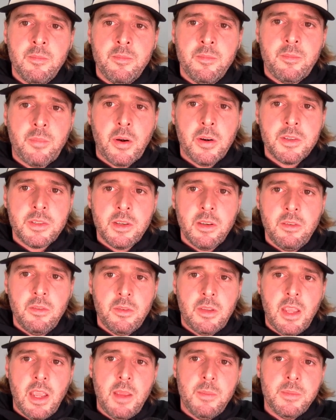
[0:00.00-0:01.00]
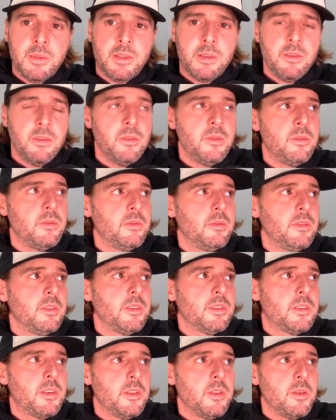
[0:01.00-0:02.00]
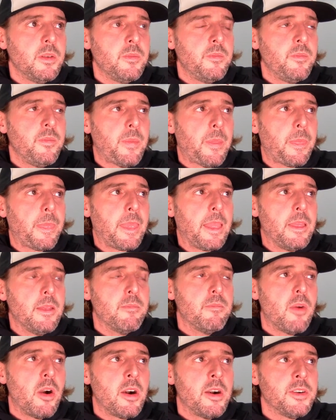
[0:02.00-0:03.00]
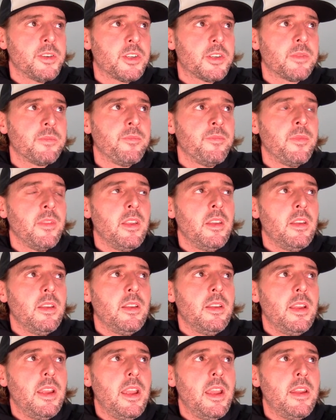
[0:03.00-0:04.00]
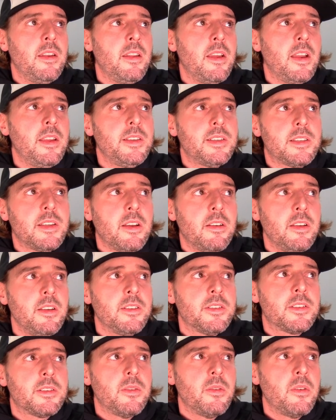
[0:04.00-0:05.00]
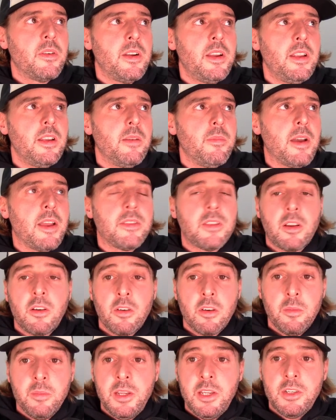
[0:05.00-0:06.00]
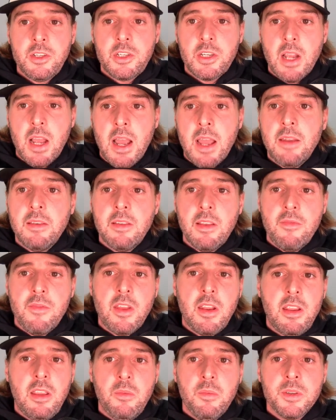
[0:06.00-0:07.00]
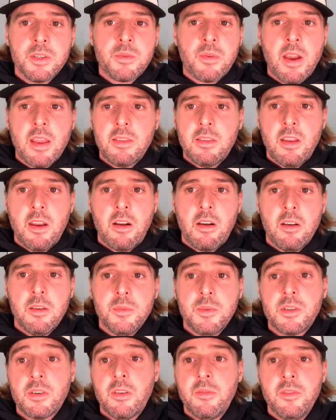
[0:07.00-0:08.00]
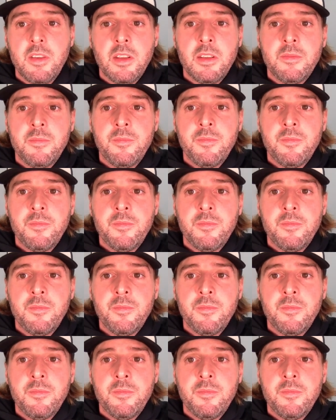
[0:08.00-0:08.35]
person who came to the march. And he's telling a story about the girl being shot, and that he was right there and observed it